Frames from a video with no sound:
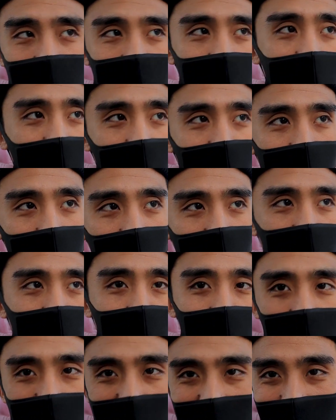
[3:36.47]
taking pictures
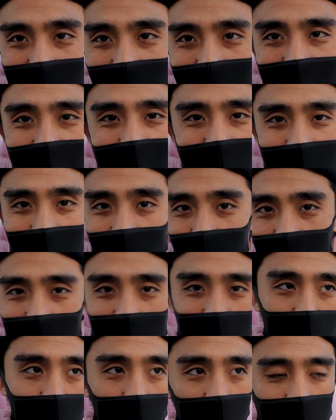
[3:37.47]
so that I don't
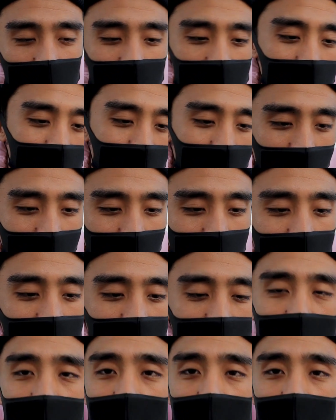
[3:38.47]
get bothered around.